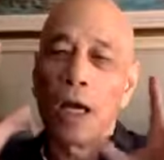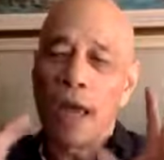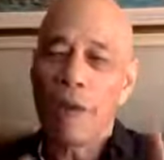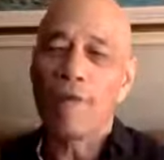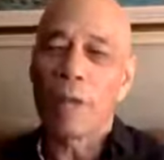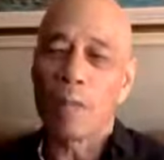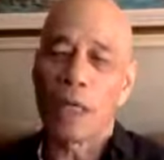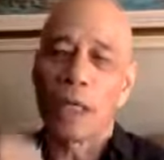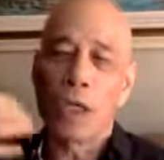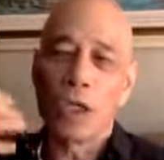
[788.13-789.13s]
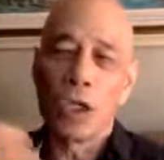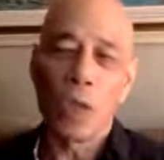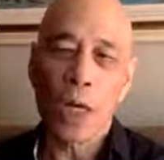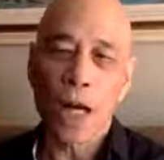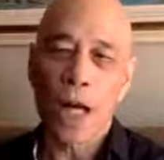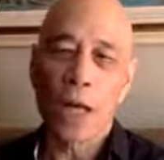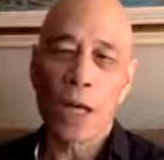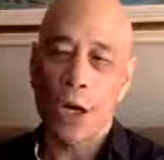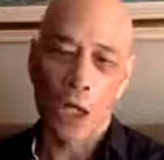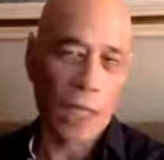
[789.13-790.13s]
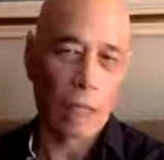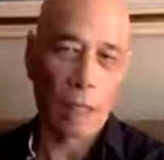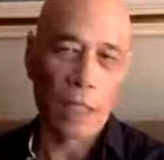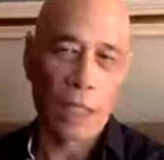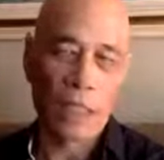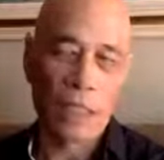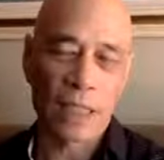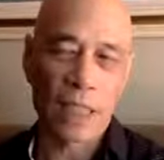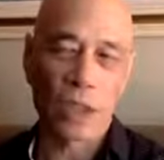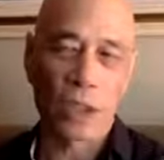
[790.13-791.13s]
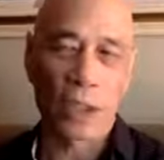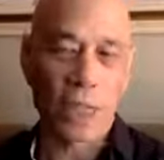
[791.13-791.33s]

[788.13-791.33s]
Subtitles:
Everybody, you and I are light beings, essentially.